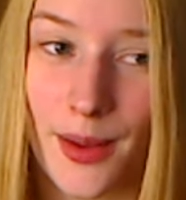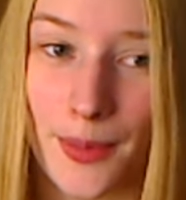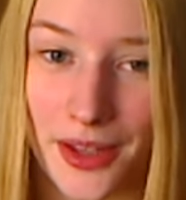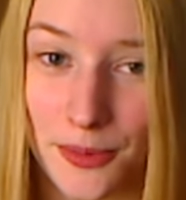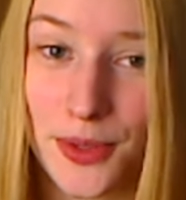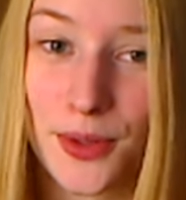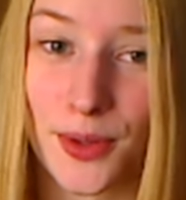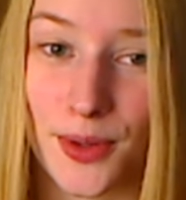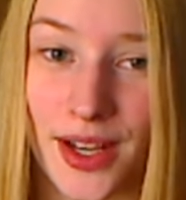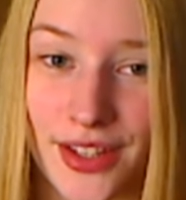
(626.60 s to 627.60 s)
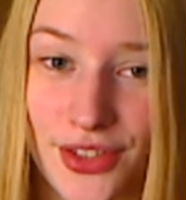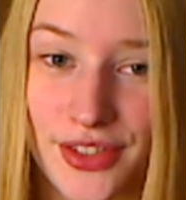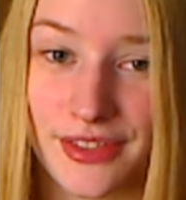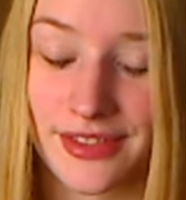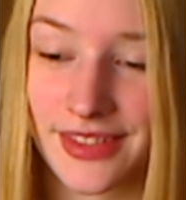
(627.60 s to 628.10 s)
my computer
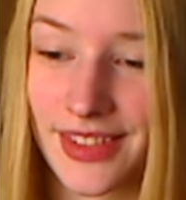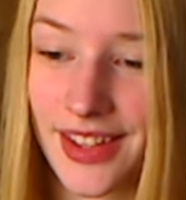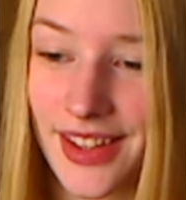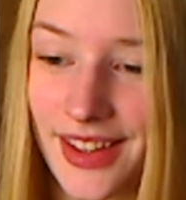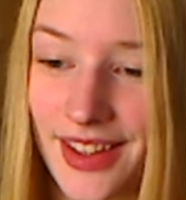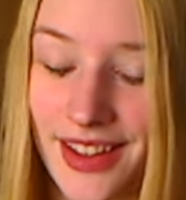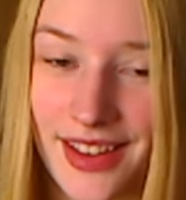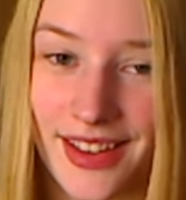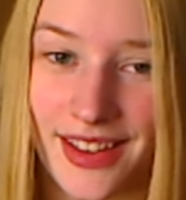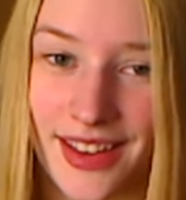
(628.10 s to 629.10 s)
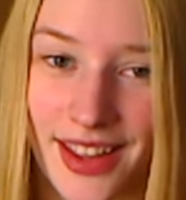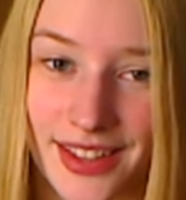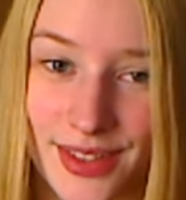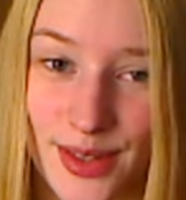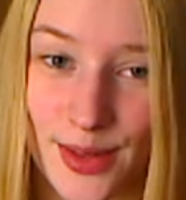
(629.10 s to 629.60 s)
crashed.
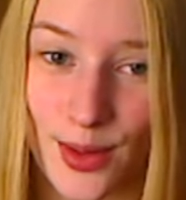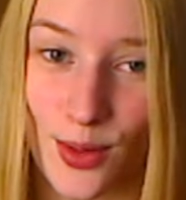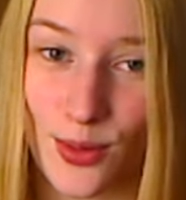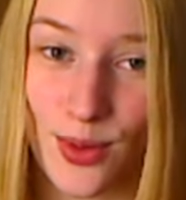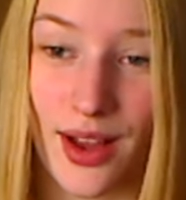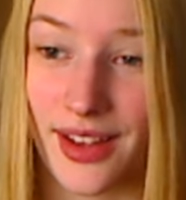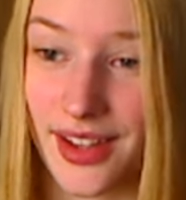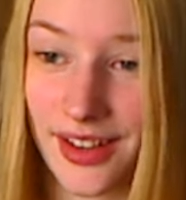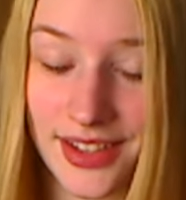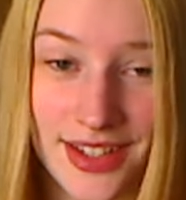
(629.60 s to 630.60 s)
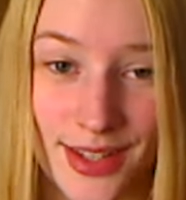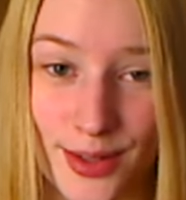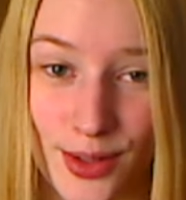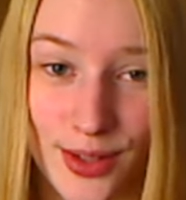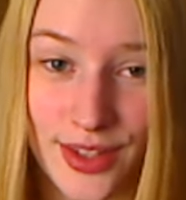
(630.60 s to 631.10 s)
And so I
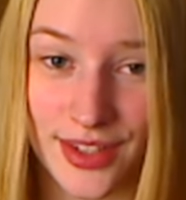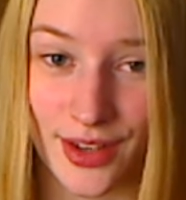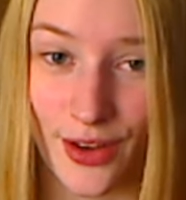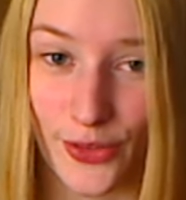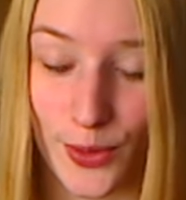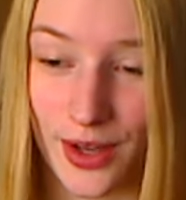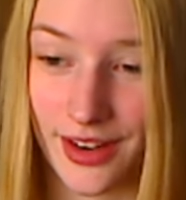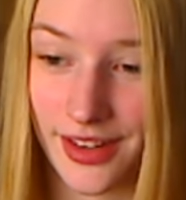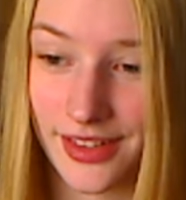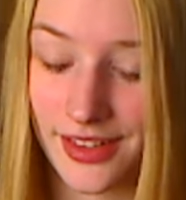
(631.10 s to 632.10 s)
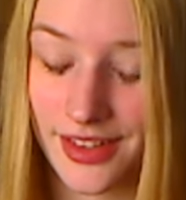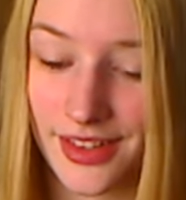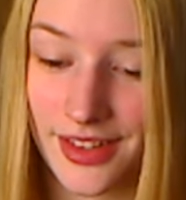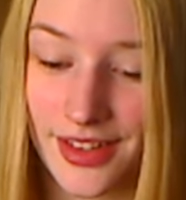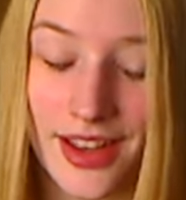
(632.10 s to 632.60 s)
uninstalled the software,
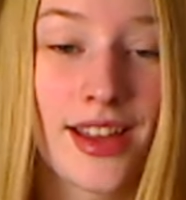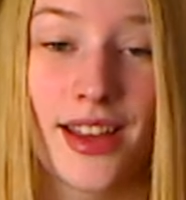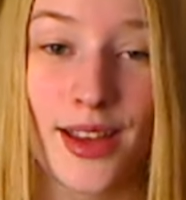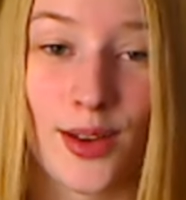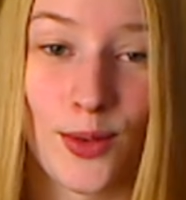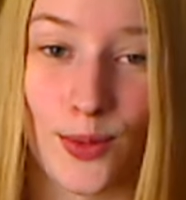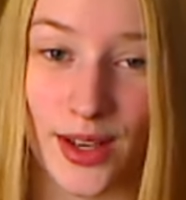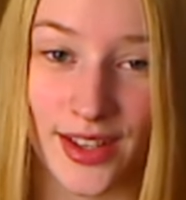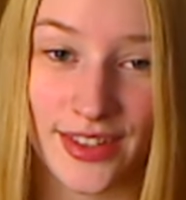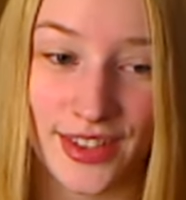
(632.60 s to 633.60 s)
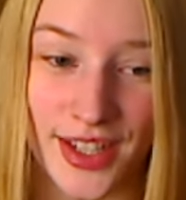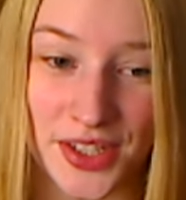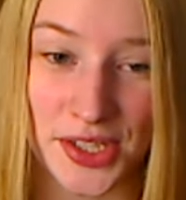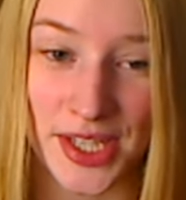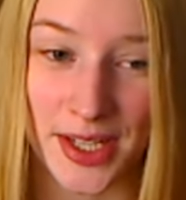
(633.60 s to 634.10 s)
went on the
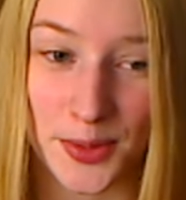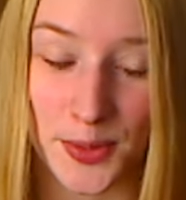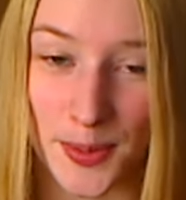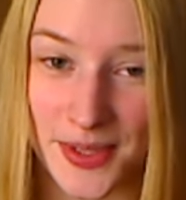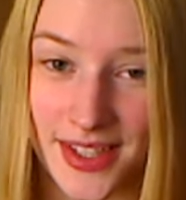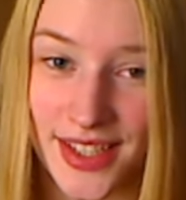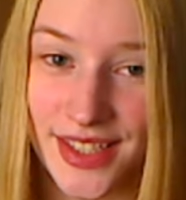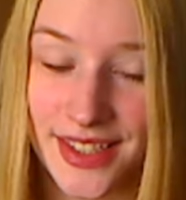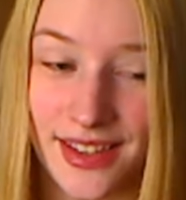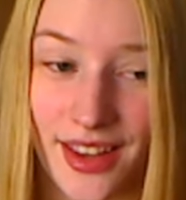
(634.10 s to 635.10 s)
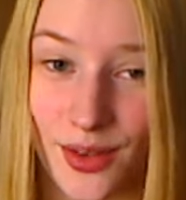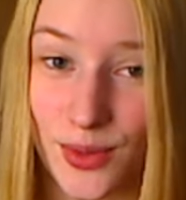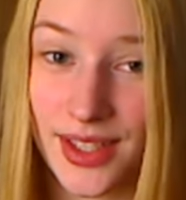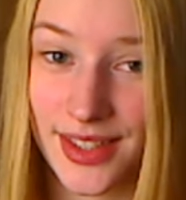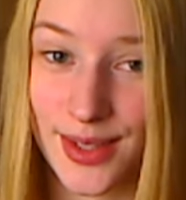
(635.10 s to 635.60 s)
Logitech website and
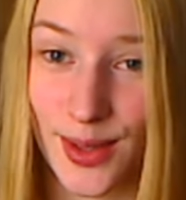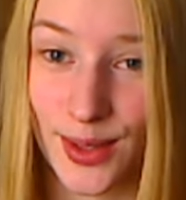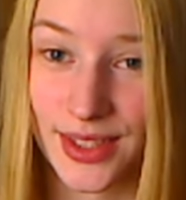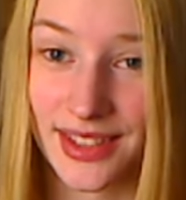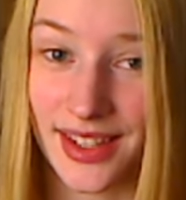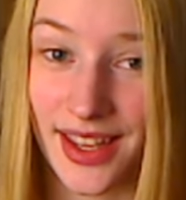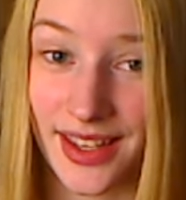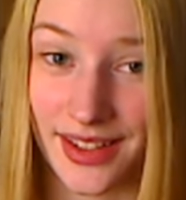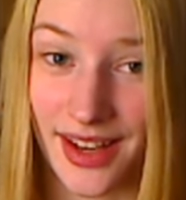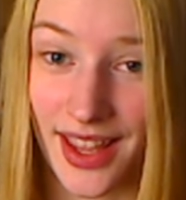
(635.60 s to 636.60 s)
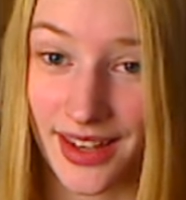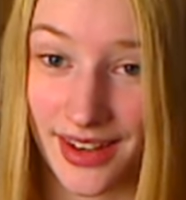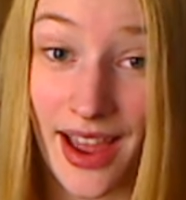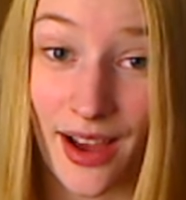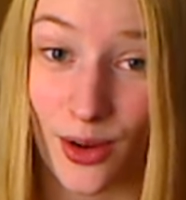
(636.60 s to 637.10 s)
reinstalled it, and
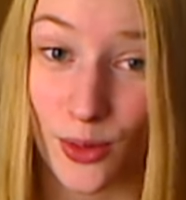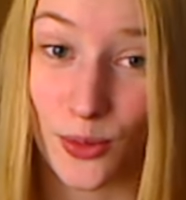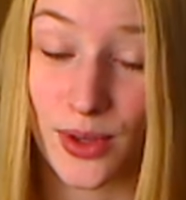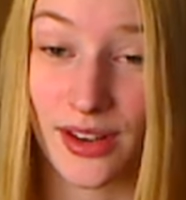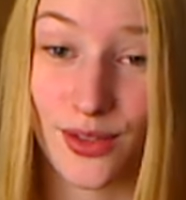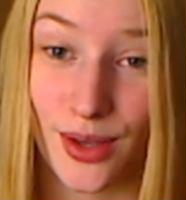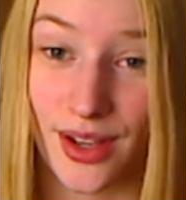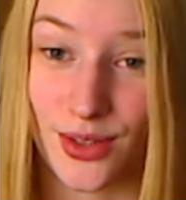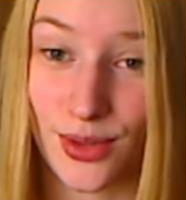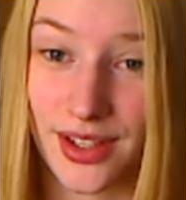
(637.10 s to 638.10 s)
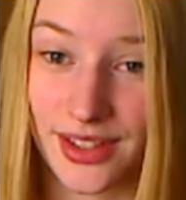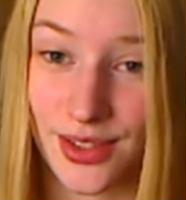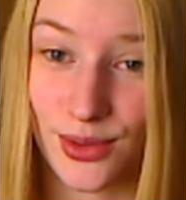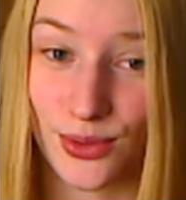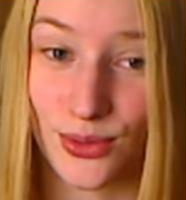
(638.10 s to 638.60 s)
now whenever I try
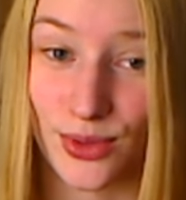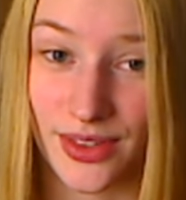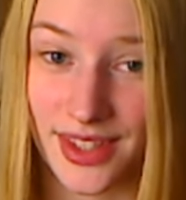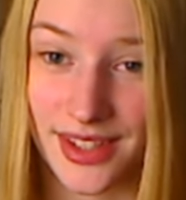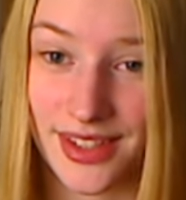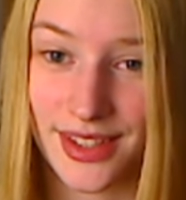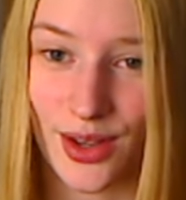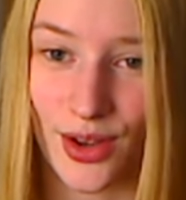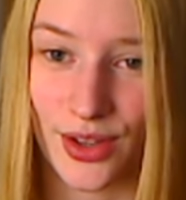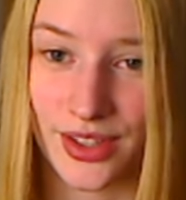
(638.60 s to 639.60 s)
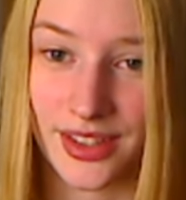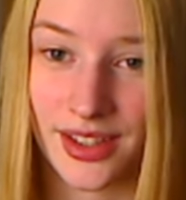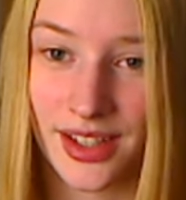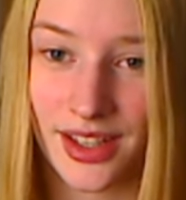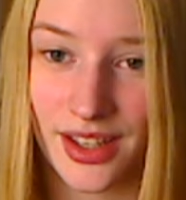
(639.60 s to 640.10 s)
to run this on